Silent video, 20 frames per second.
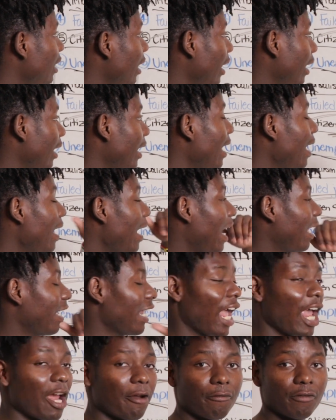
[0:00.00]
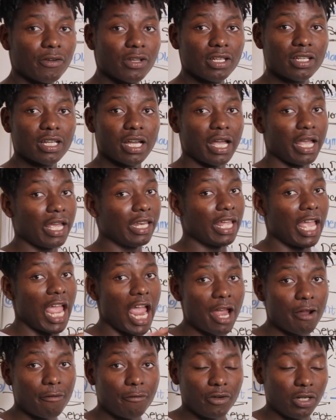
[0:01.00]
day and every year and
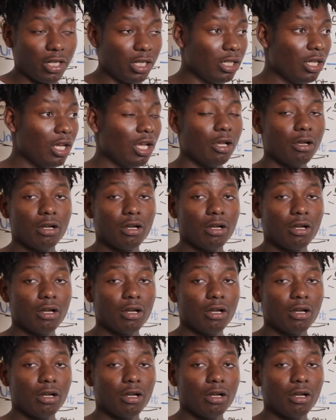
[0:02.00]
every